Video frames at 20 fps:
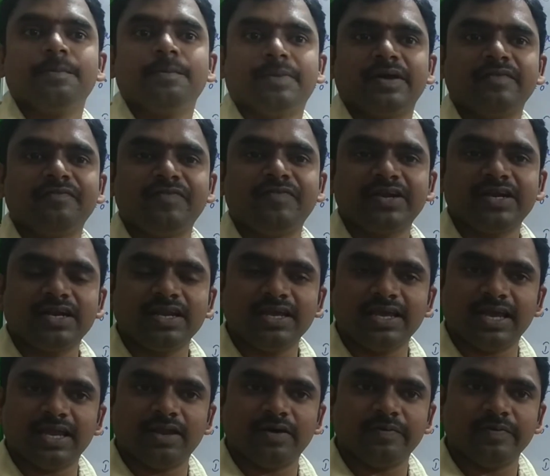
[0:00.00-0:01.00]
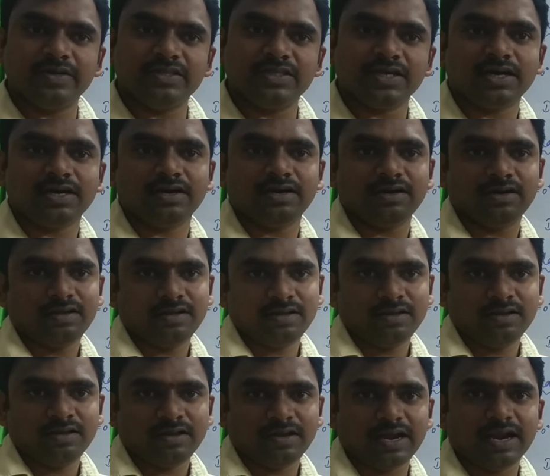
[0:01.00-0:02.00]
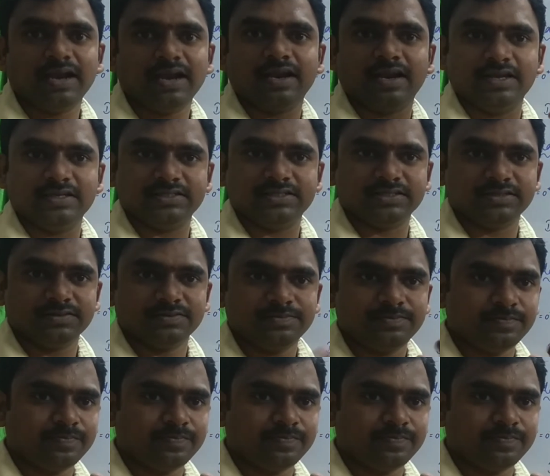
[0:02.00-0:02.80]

perfectly allowing the analyzer.